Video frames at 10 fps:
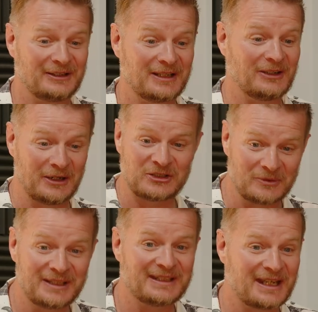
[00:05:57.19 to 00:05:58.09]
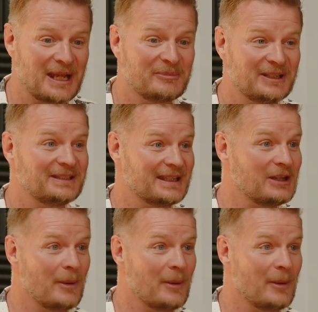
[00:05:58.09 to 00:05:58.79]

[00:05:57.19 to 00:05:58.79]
I joined DABD.